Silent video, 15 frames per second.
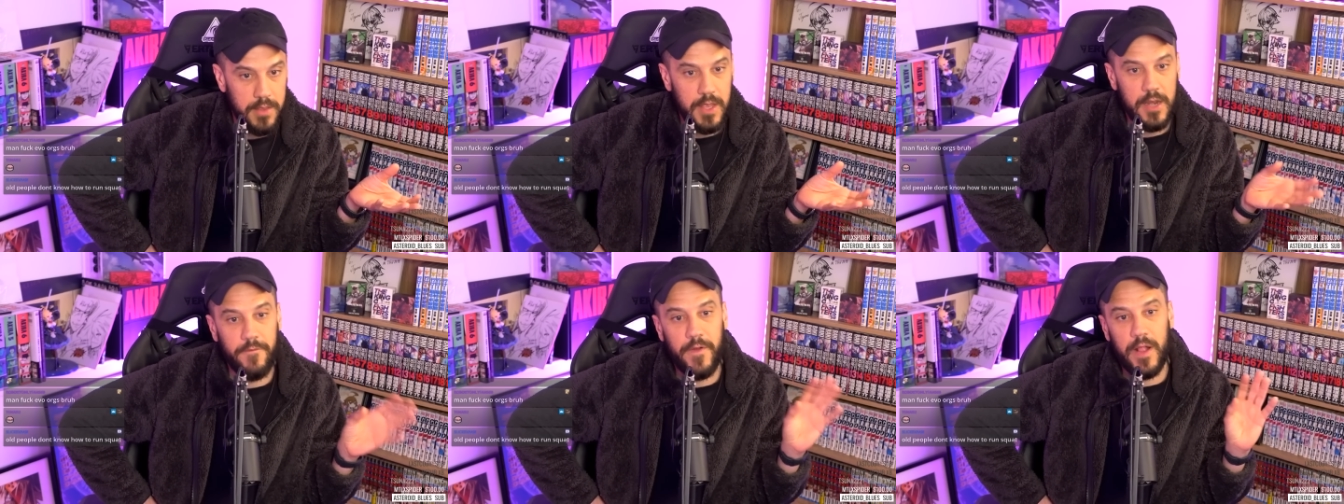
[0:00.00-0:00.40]

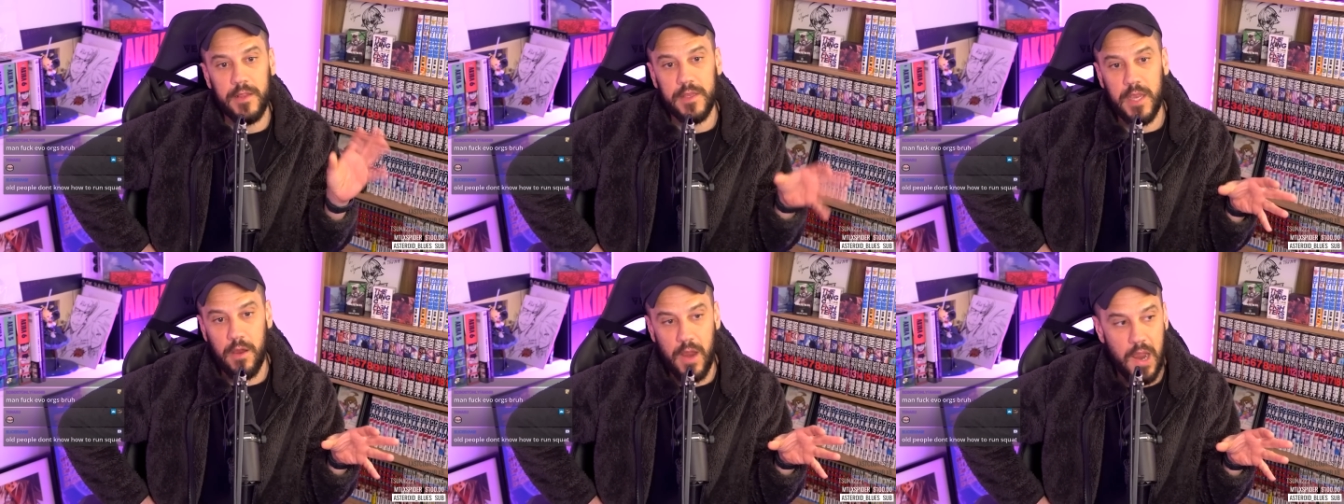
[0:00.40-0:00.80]
They had a
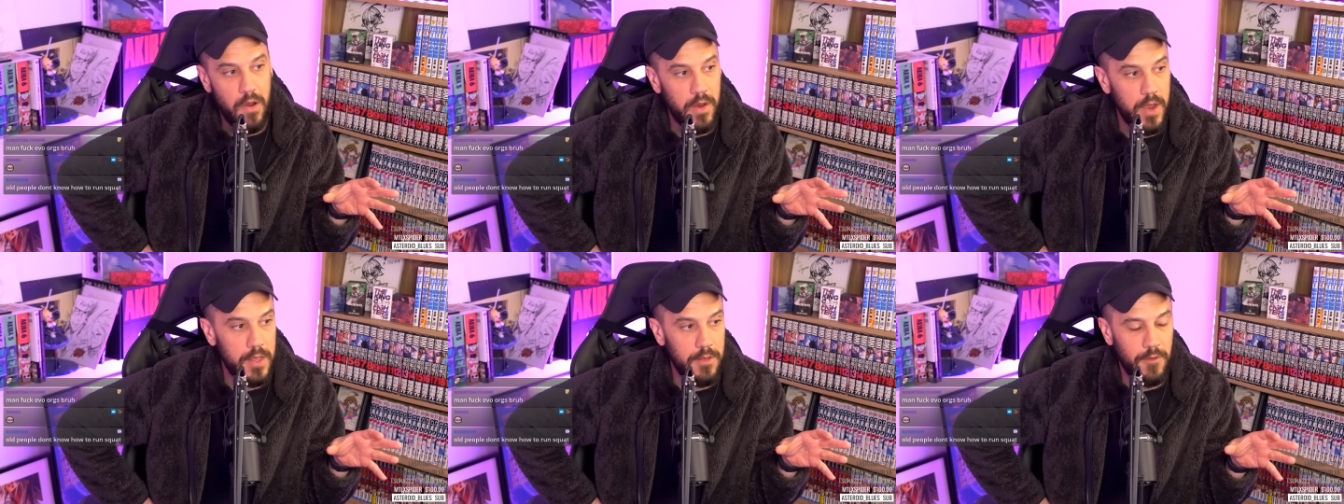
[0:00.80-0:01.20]
volunteer
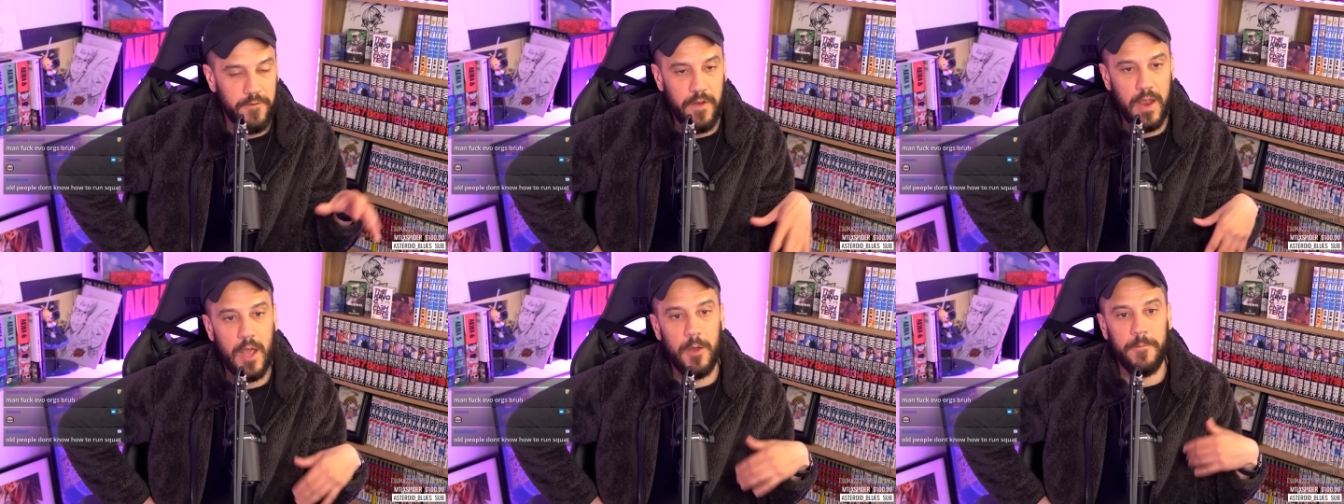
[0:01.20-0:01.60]
area that was
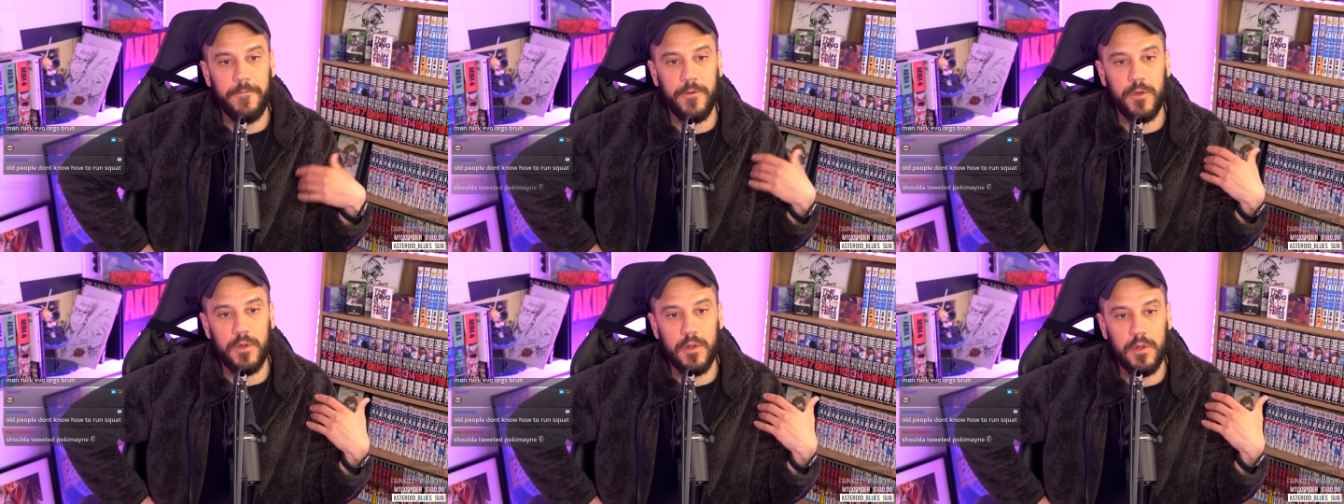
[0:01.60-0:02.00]
very
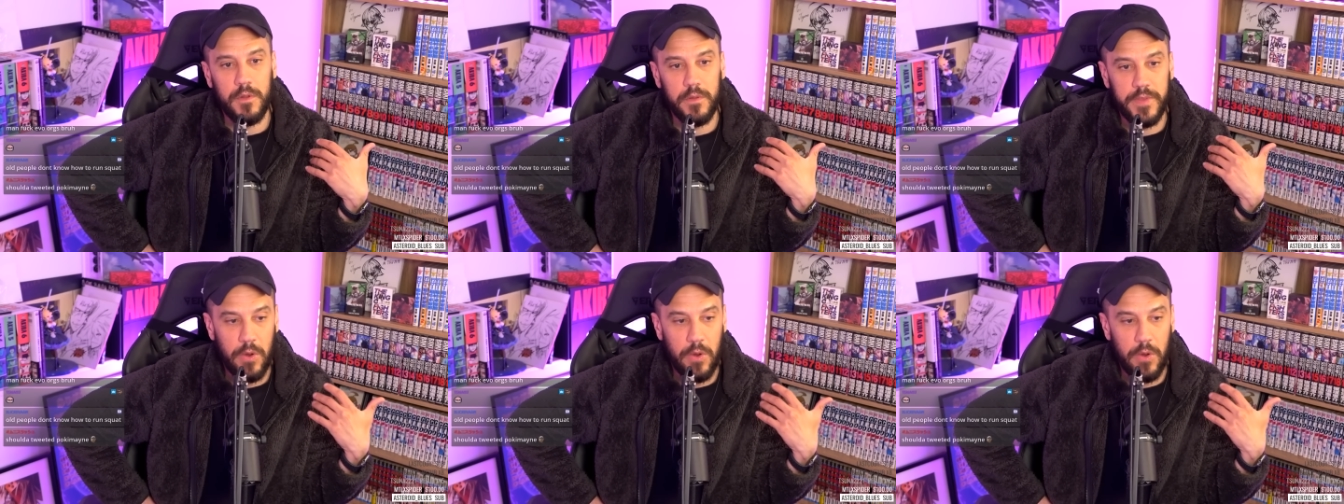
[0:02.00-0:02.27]
helpful.